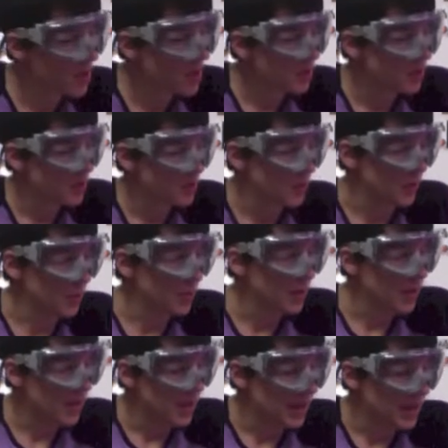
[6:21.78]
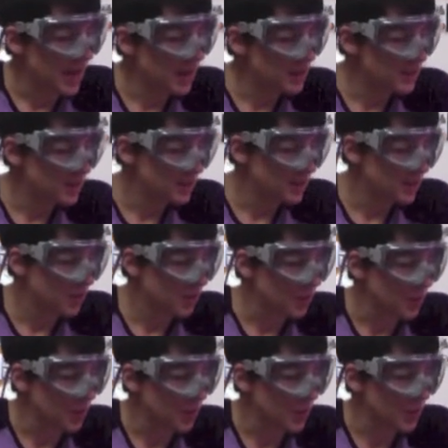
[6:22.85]
So next,
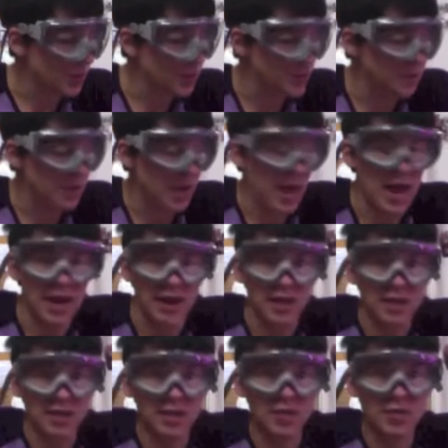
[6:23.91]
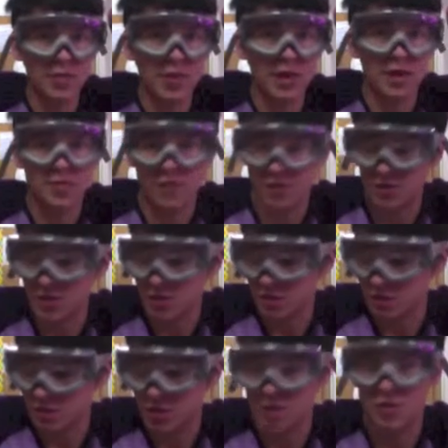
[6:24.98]
we're going to be adding a little bit of our
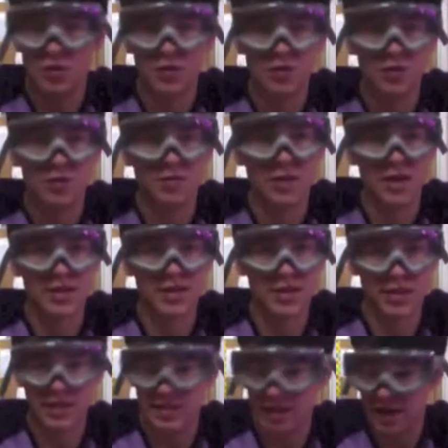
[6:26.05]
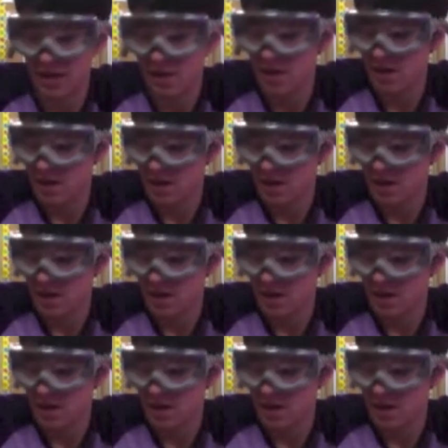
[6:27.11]
solution to this plastic container.